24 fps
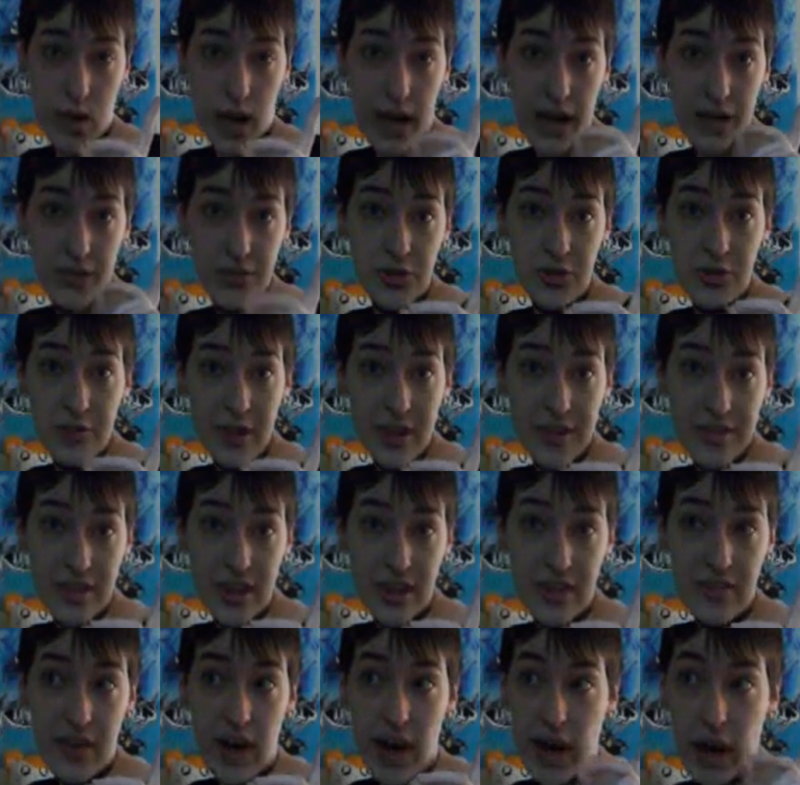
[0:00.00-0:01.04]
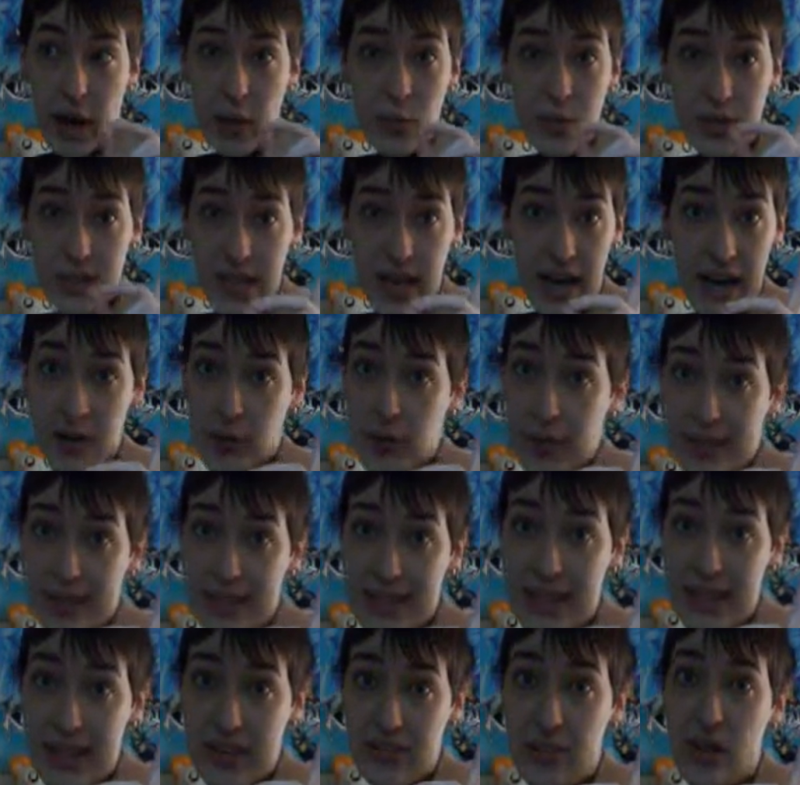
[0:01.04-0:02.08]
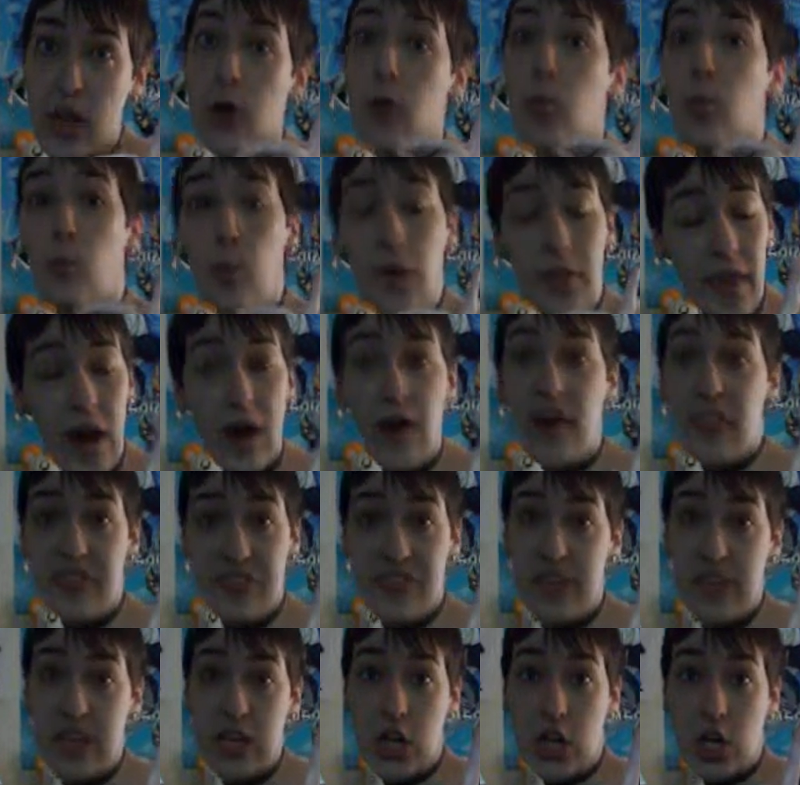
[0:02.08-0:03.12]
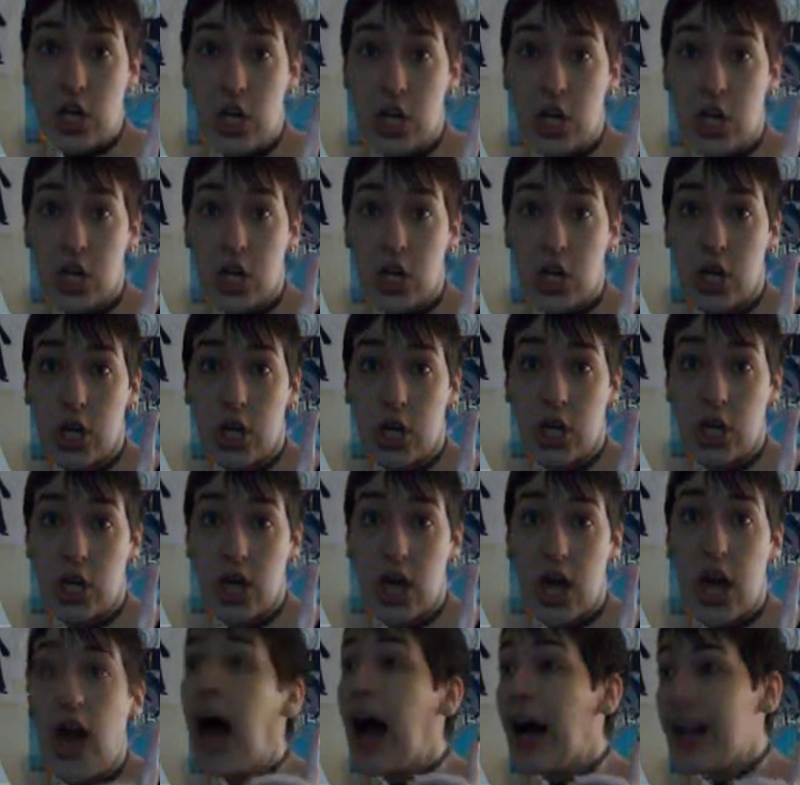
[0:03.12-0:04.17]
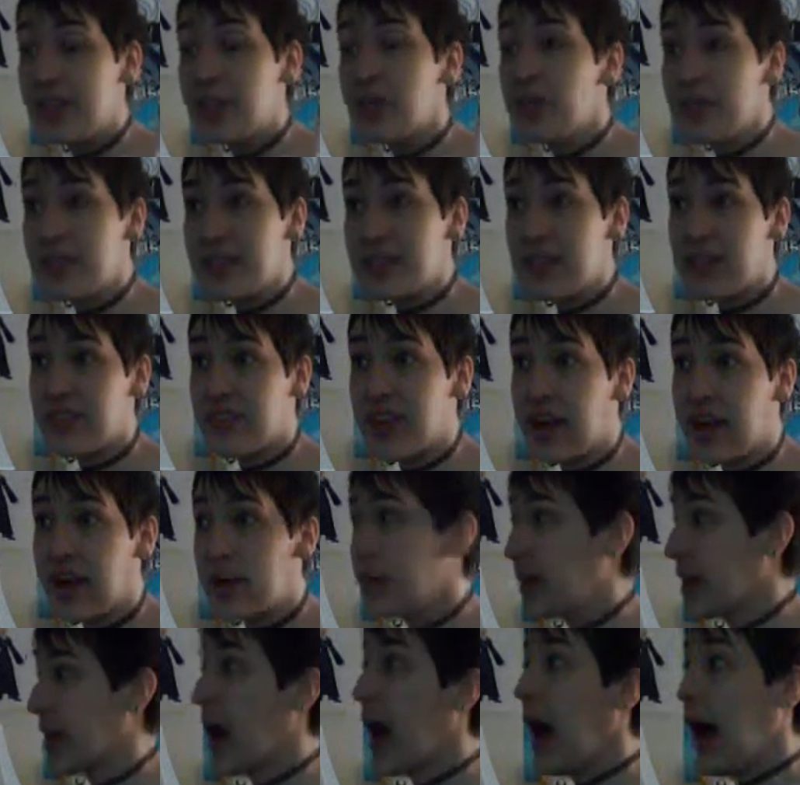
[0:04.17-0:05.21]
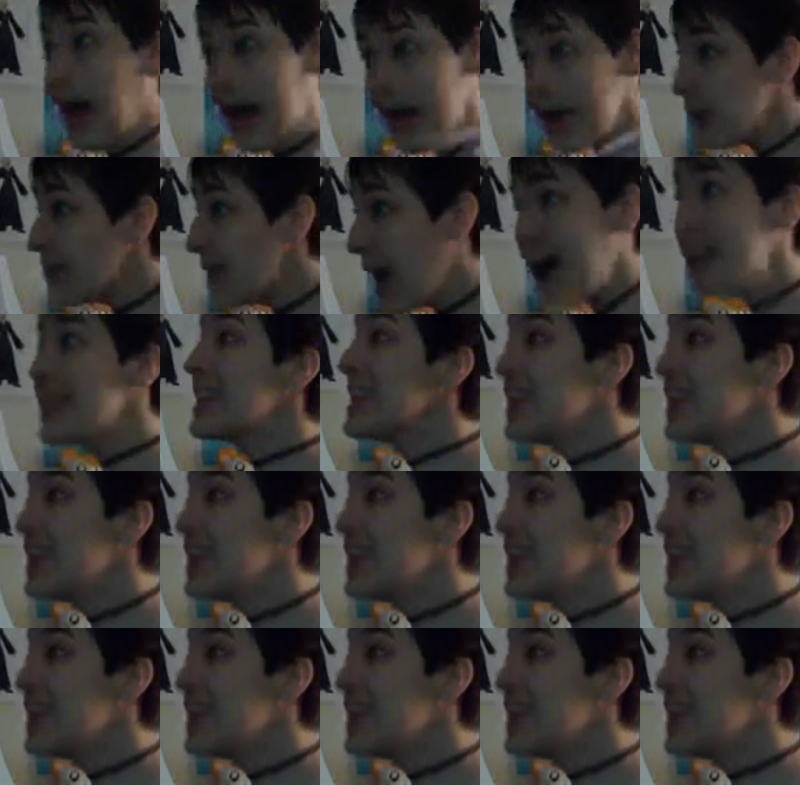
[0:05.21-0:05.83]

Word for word: I told myself I was not going to leave without a figure. I told myself that. I'm like, I am not